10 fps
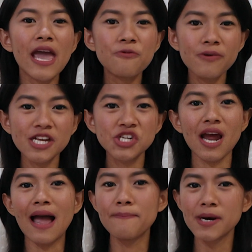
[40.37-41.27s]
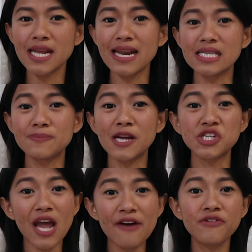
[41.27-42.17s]
in which I put in as
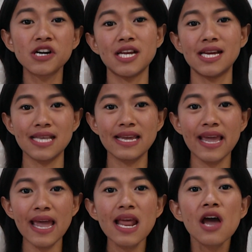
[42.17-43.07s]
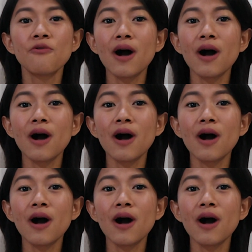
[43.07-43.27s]
much effort as I can